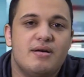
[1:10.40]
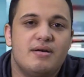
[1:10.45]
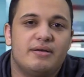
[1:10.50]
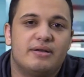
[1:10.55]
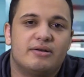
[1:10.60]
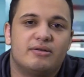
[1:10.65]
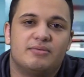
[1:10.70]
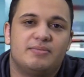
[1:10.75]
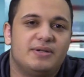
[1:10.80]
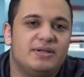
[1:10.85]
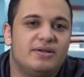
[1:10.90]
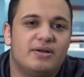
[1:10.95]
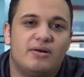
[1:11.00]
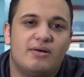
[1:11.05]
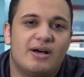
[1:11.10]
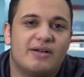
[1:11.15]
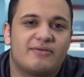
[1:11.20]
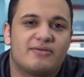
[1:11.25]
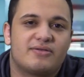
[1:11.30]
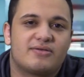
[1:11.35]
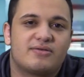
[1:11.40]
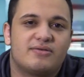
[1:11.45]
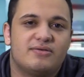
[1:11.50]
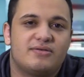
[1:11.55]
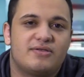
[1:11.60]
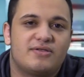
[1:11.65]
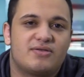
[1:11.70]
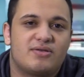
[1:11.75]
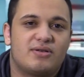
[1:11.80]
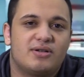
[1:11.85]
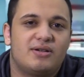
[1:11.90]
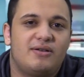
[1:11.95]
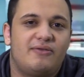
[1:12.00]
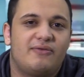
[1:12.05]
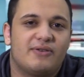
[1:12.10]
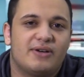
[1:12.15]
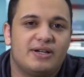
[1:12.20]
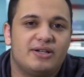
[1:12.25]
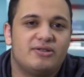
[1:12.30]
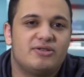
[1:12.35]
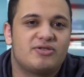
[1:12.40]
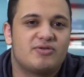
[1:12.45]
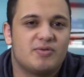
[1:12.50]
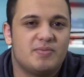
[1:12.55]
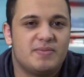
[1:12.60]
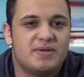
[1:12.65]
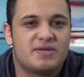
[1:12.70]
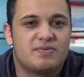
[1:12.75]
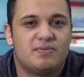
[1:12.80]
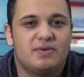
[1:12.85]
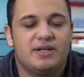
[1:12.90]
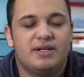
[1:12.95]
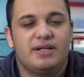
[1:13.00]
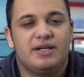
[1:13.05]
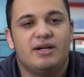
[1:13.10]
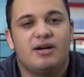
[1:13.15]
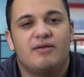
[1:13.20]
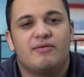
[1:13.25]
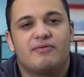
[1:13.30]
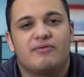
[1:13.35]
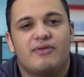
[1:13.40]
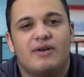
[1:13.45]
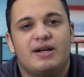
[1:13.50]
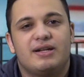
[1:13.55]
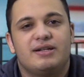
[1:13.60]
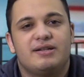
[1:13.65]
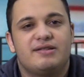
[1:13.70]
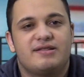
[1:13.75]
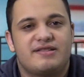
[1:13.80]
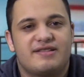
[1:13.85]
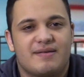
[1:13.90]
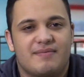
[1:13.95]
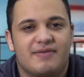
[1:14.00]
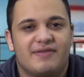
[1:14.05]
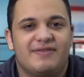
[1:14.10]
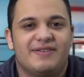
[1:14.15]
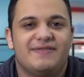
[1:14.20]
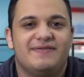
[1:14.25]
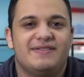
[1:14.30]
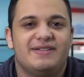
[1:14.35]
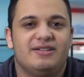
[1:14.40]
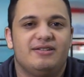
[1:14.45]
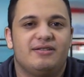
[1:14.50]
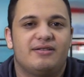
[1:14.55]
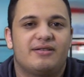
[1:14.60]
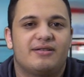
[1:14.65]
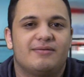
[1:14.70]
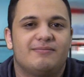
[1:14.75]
There will be no after-school tutorial for English with Miss Whitney on Friday, December 15th.